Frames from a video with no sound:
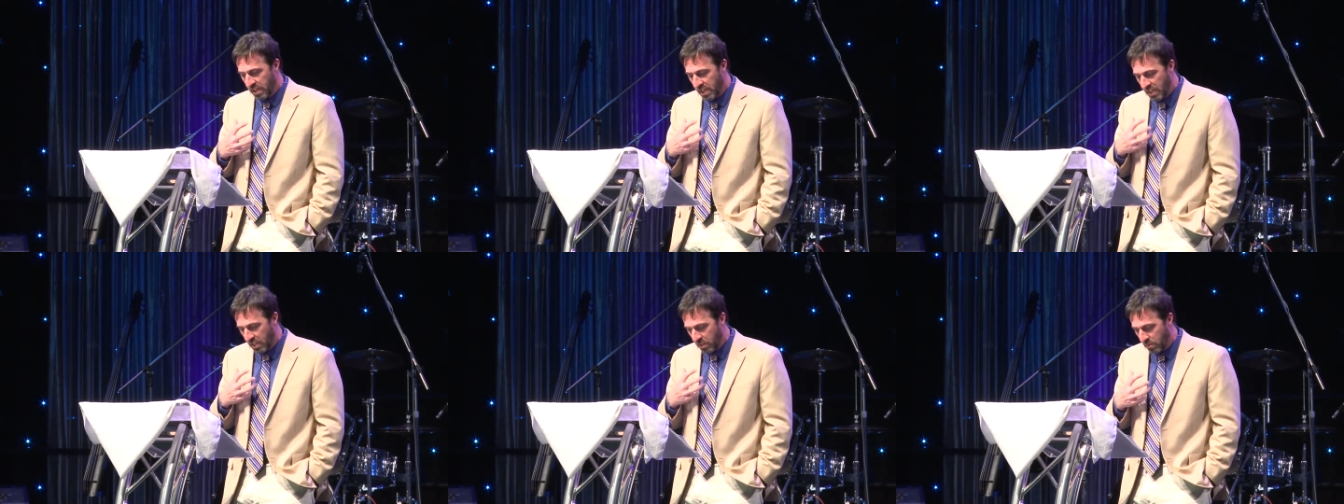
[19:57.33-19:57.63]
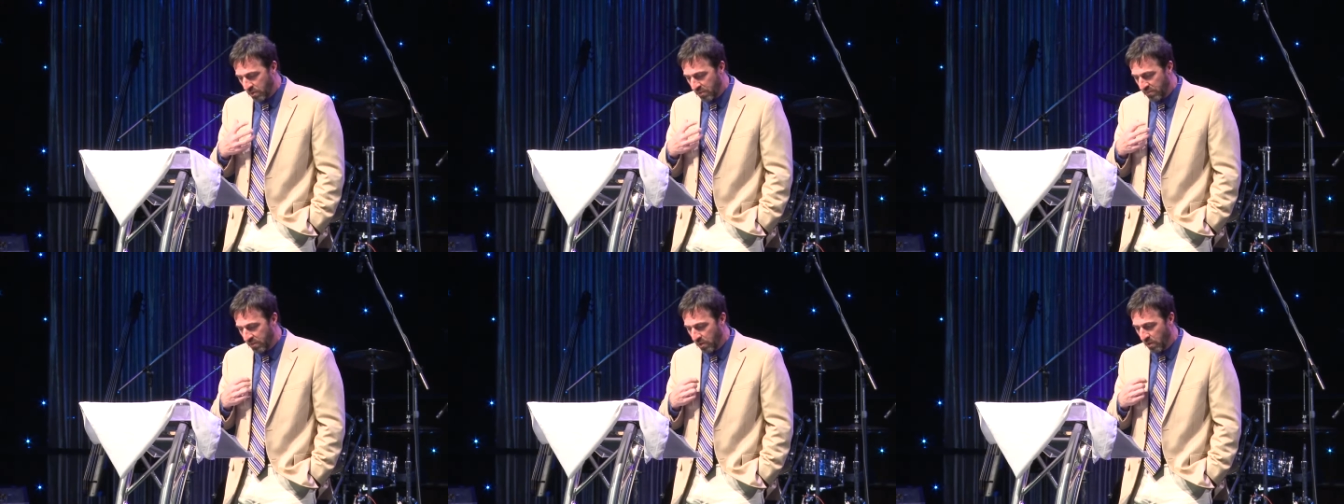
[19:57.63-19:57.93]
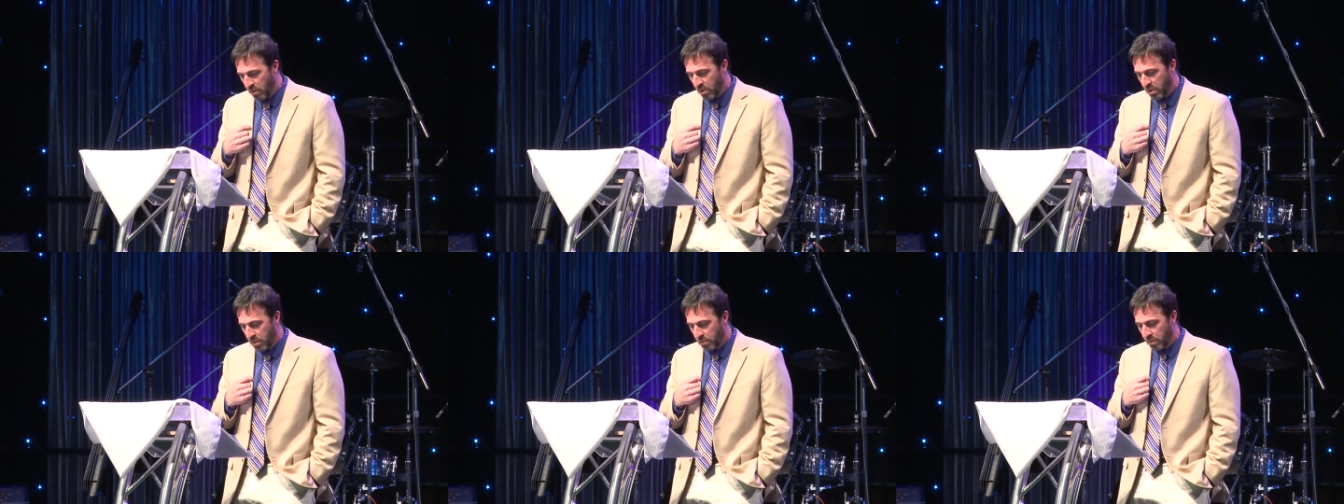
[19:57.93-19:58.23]

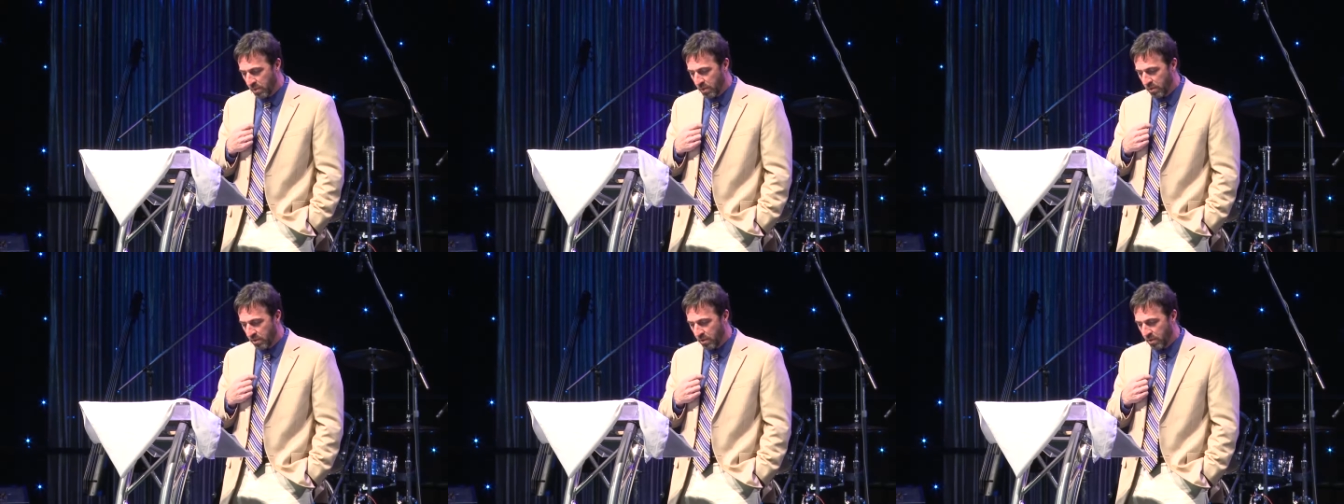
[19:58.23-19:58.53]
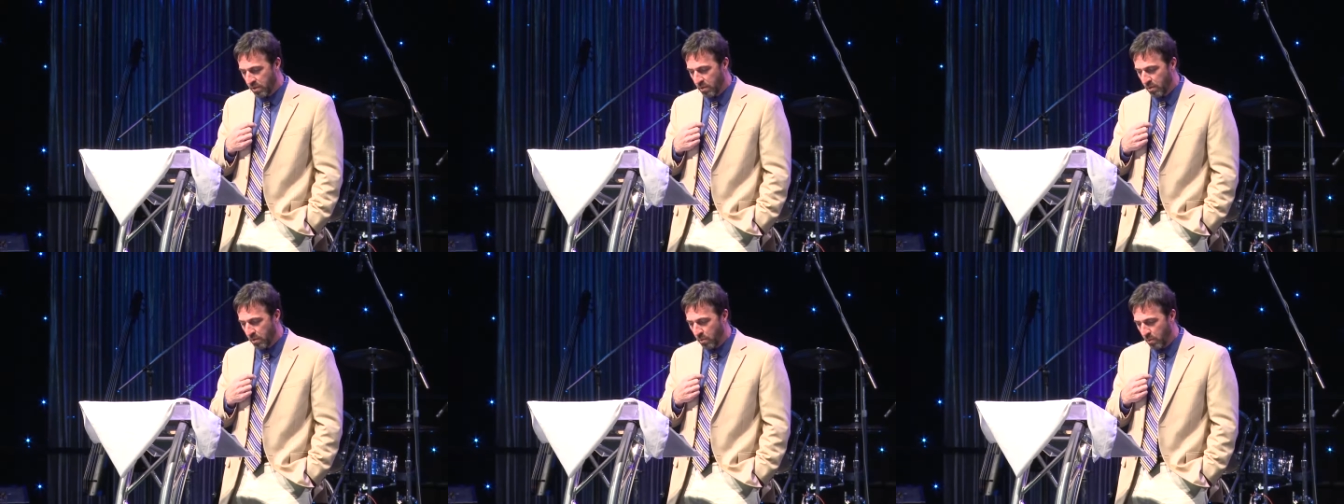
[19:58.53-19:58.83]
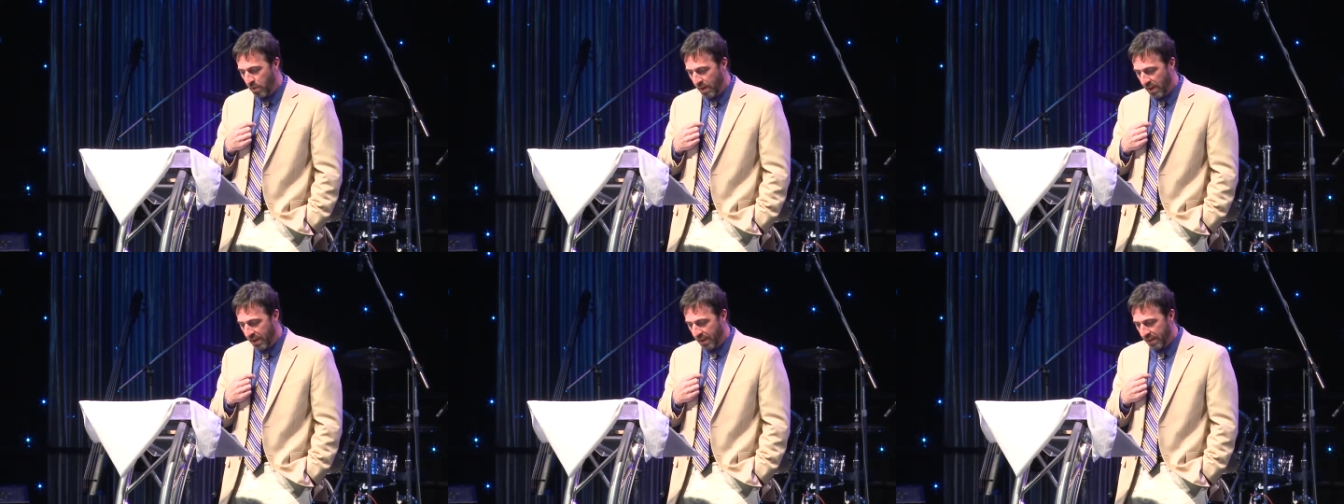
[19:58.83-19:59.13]
irrevocable
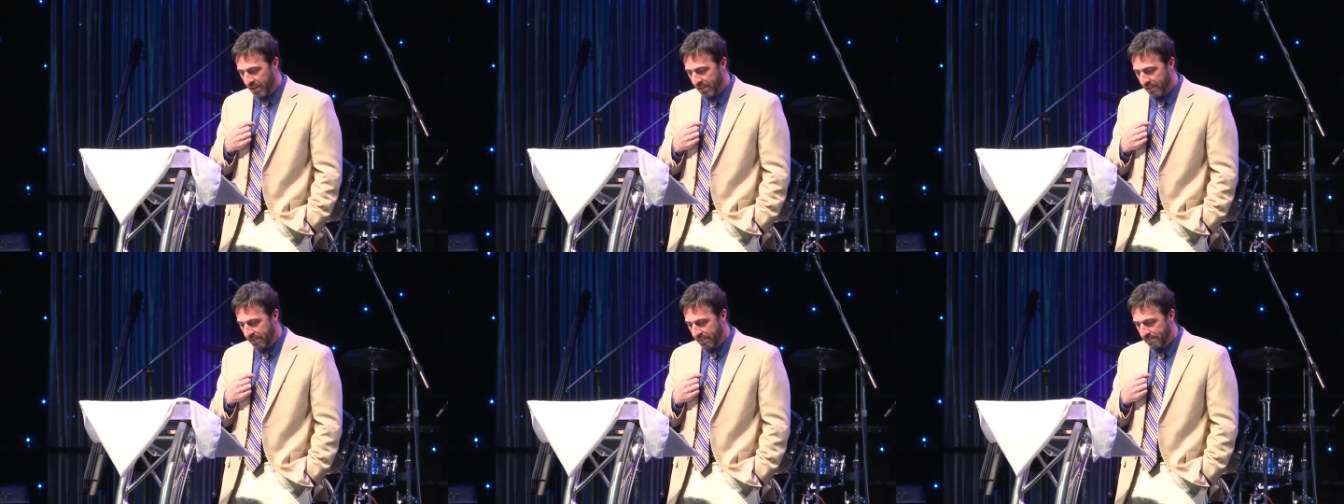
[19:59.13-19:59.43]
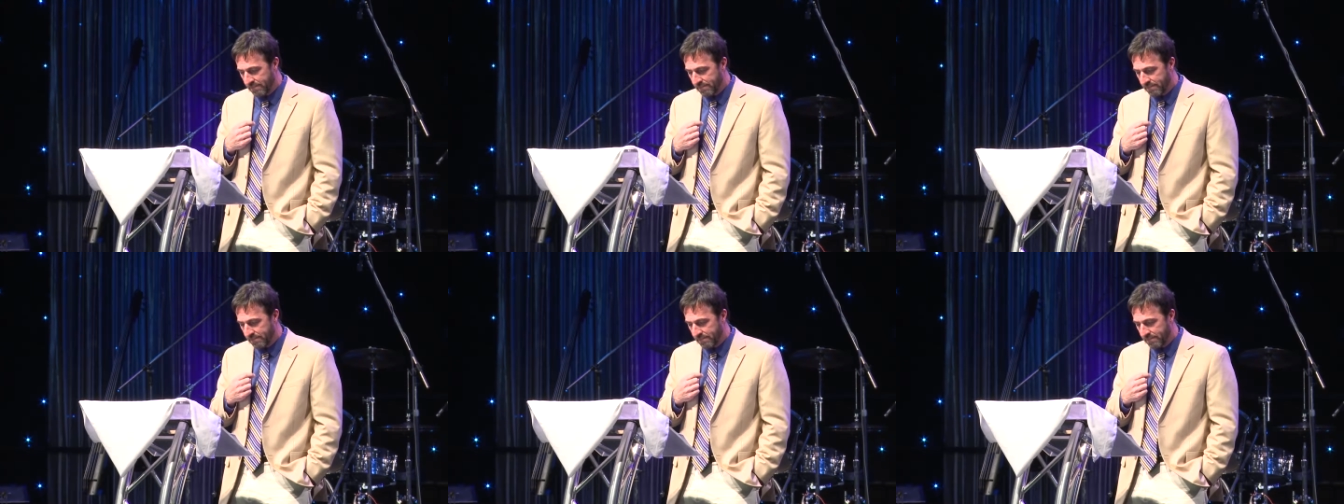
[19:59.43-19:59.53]
way.